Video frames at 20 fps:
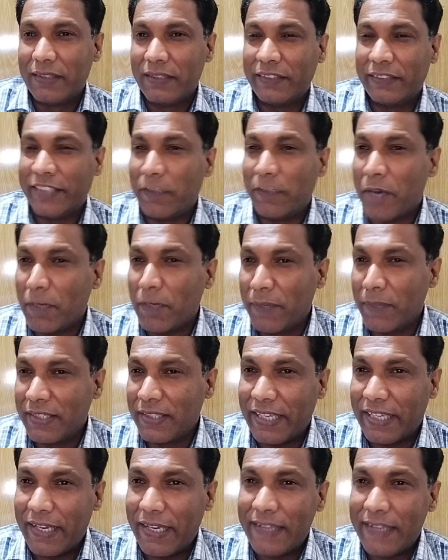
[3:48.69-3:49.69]
State Department
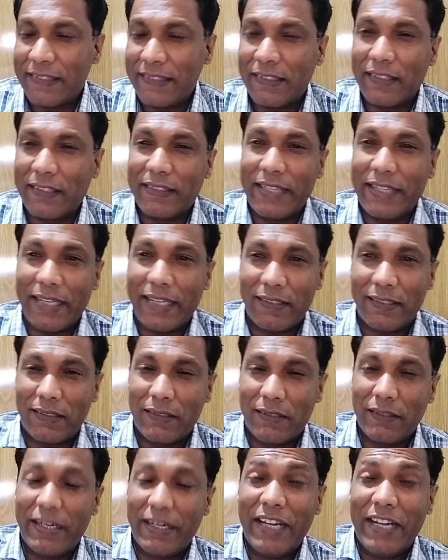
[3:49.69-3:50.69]
says
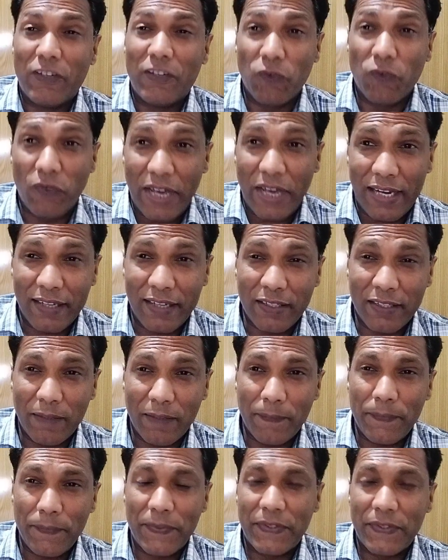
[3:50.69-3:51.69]
that it
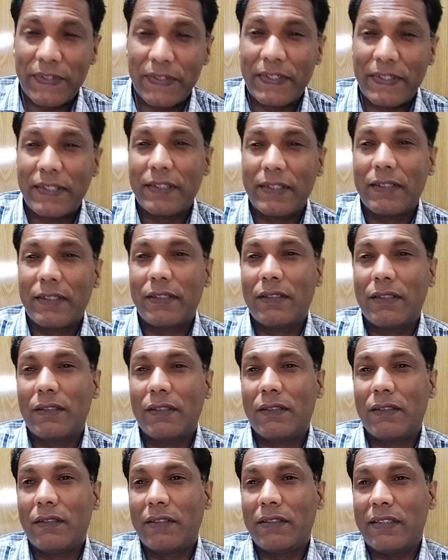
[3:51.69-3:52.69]
welcomes
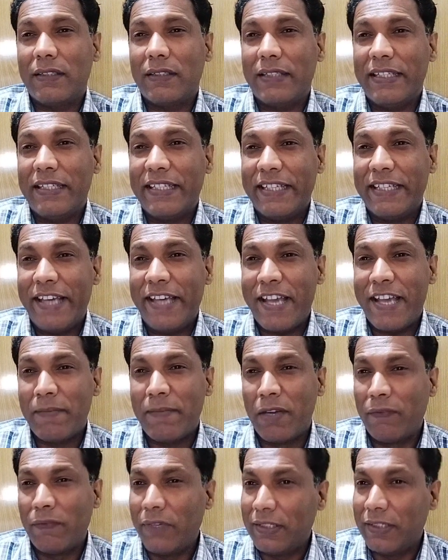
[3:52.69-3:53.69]
uh,
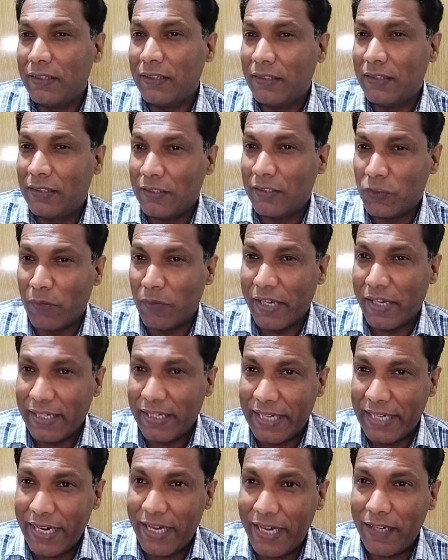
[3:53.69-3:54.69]
engagement with uh,
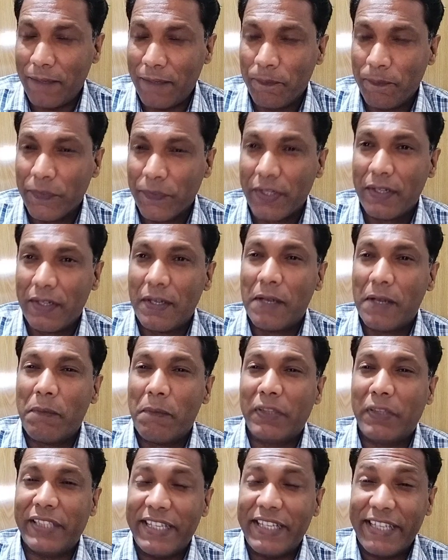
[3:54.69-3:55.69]
Somaliland,
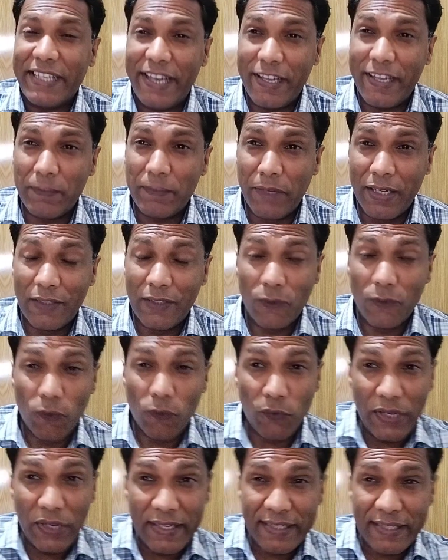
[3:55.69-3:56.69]
but the engagement
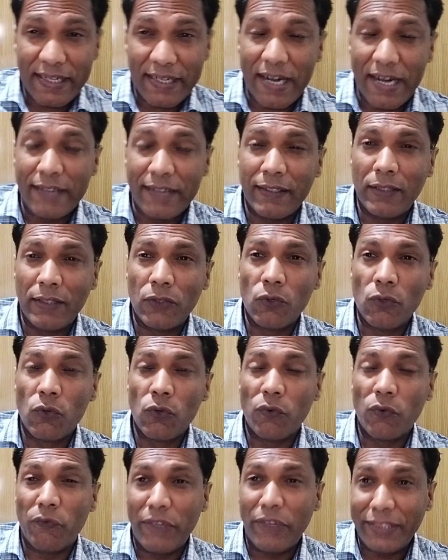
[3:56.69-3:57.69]
will continue
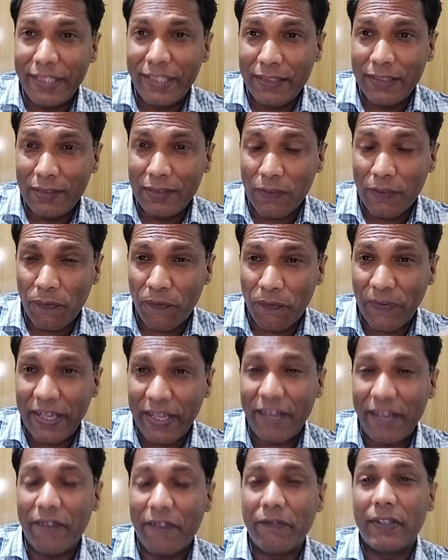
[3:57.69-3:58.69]
within the
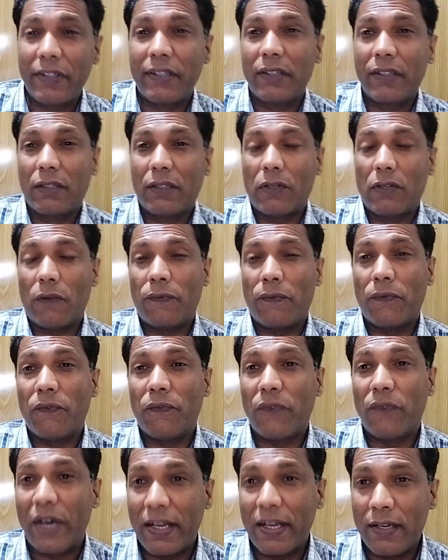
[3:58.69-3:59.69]
framework of
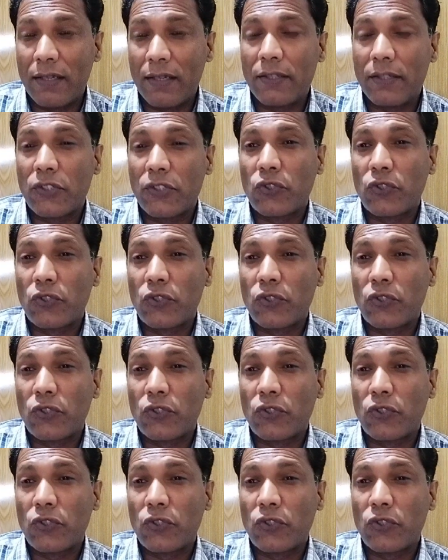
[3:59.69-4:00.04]
one